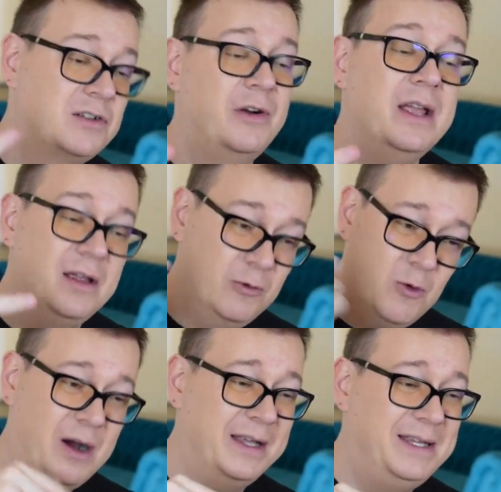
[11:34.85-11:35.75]
sorry
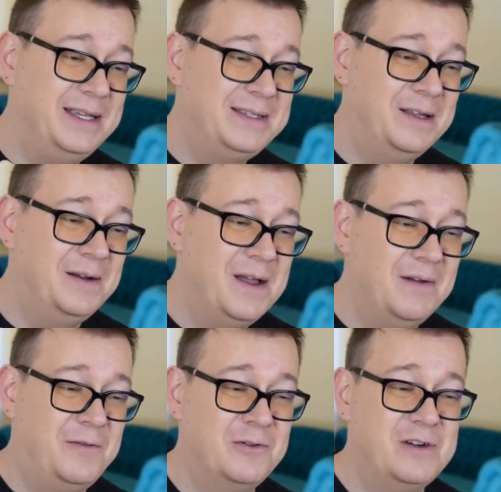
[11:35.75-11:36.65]
white is the
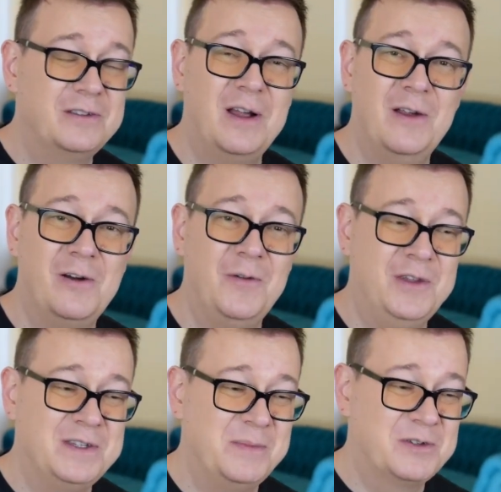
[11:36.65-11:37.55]
foreground color
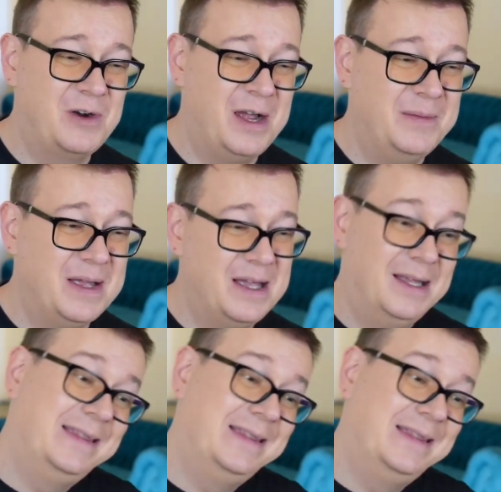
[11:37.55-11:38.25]
of the subscribe